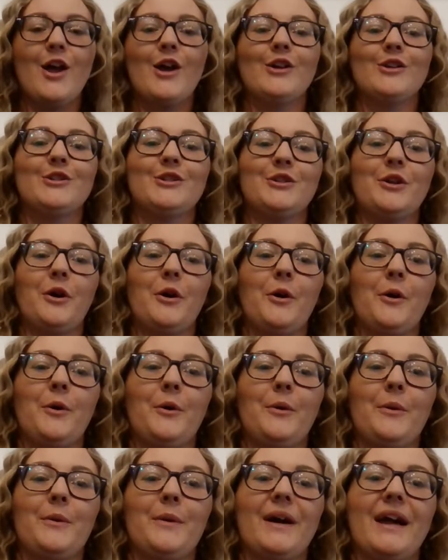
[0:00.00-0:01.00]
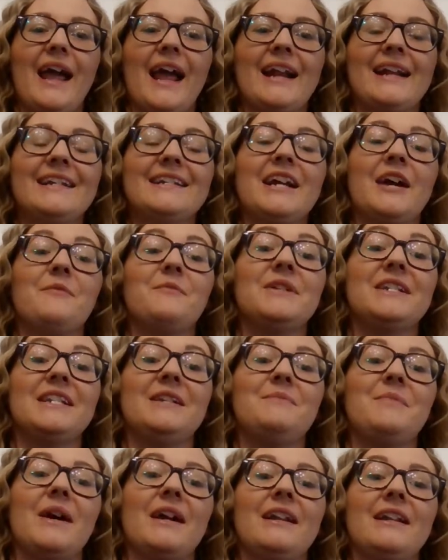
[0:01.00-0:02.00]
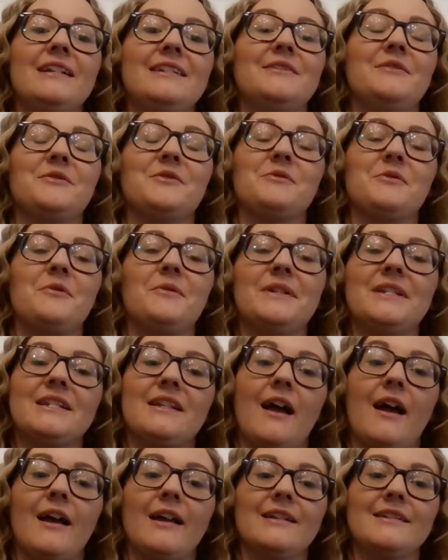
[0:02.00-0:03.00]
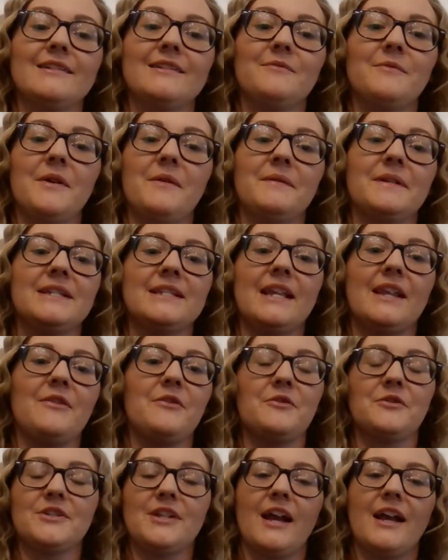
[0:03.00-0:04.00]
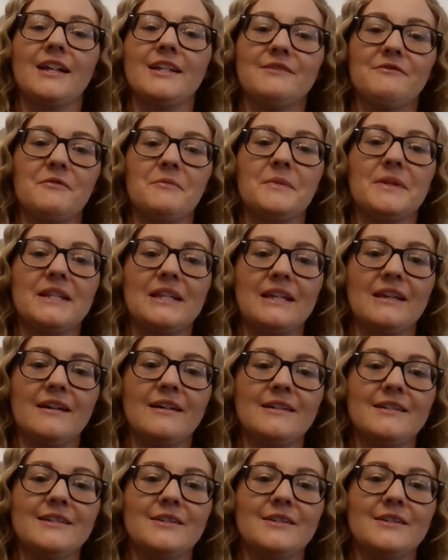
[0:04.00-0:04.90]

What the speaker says: So anytime we see bunnies, those are always signs. We always say they're signs from Aliyah.